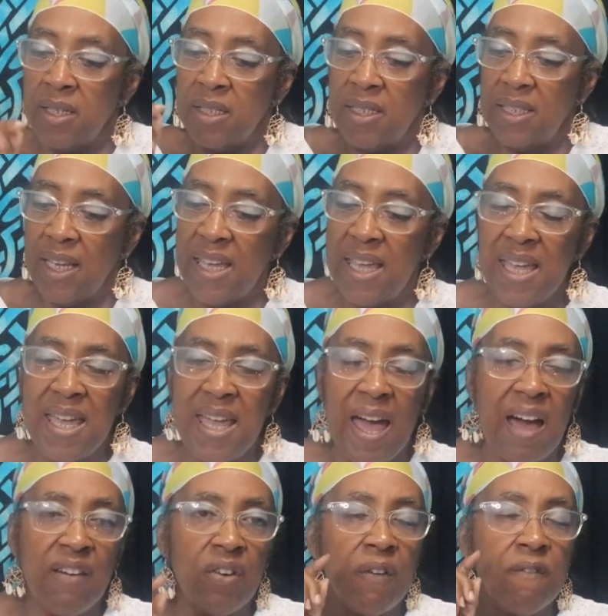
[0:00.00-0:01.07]
See, he
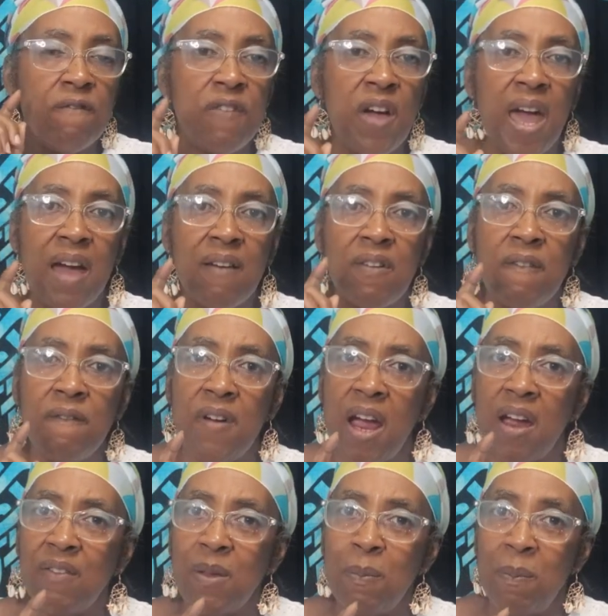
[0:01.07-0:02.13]
have a very,
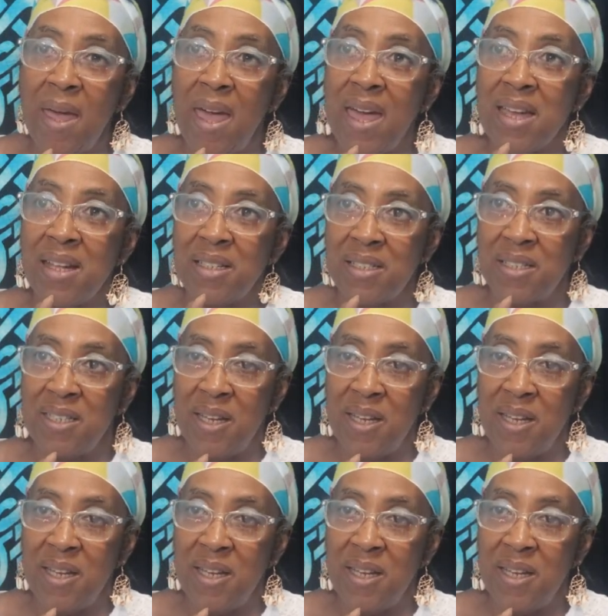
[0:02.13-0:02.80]
very bad